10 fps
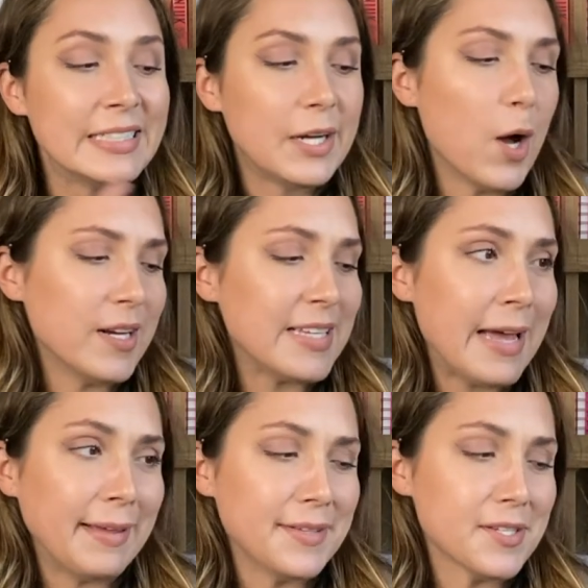Honestly, I
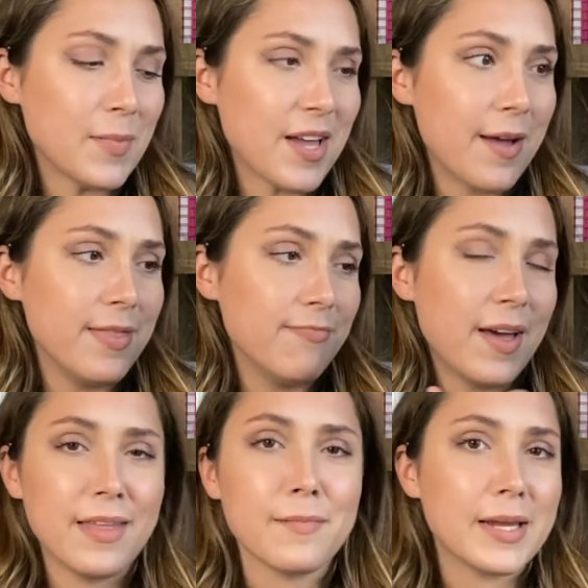like this so much. I
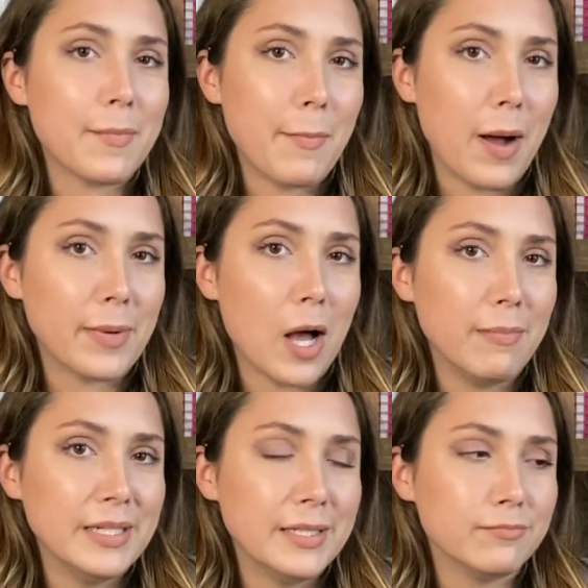think I'm gonna get my mom a
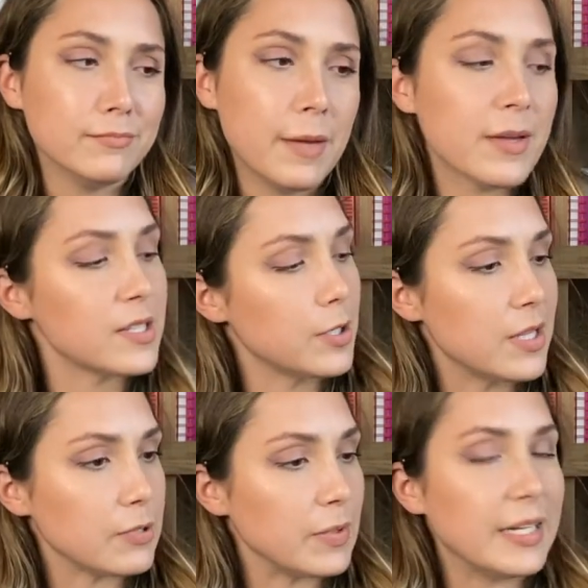copy. Maybe I'll send her this one.